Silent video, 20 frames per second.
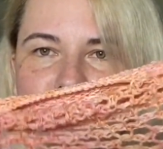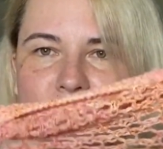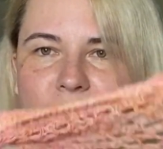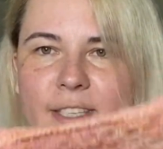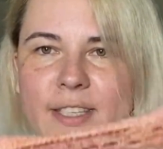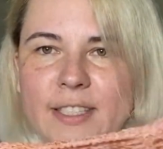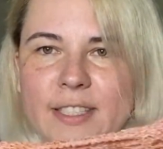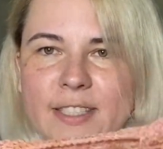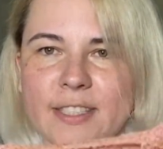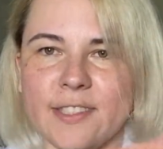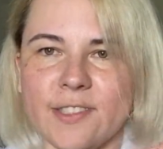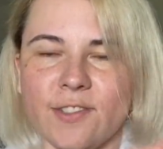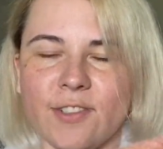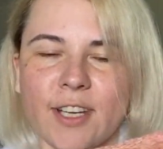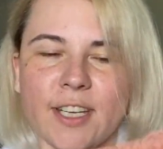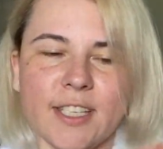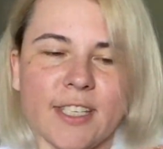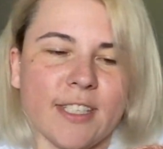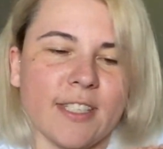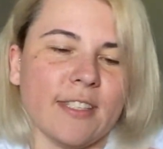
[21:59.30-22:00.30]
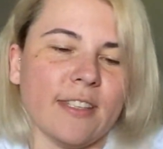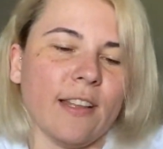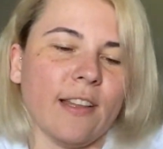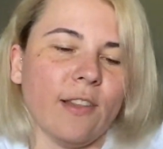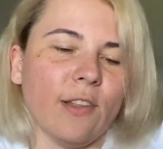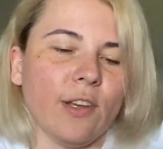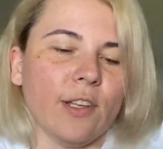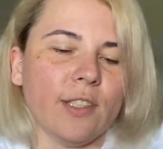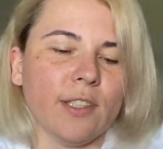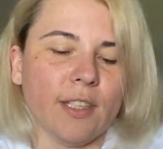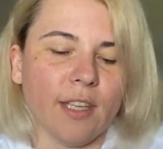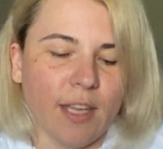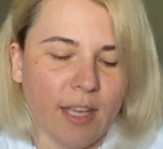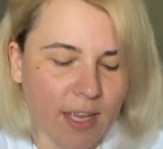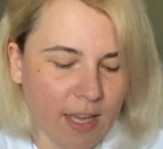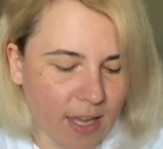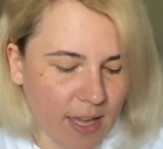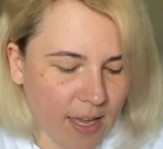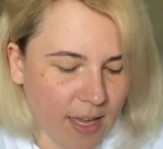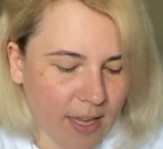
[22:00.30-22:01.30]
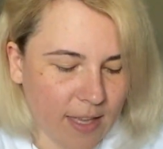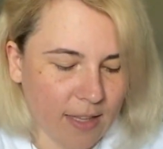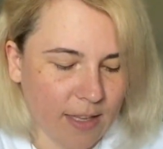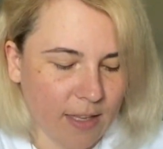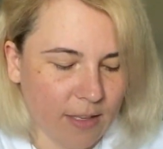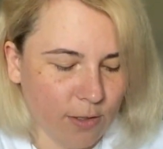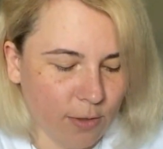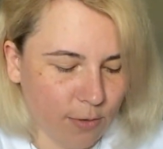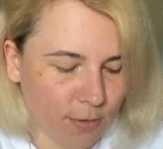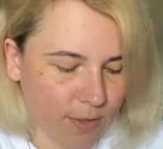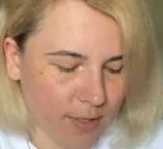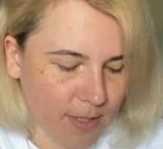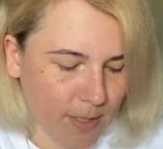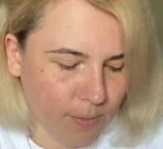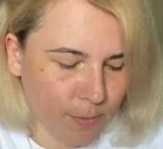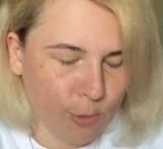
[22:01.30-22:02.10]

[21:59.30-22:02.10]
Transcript: and it stretches a lot, and I use some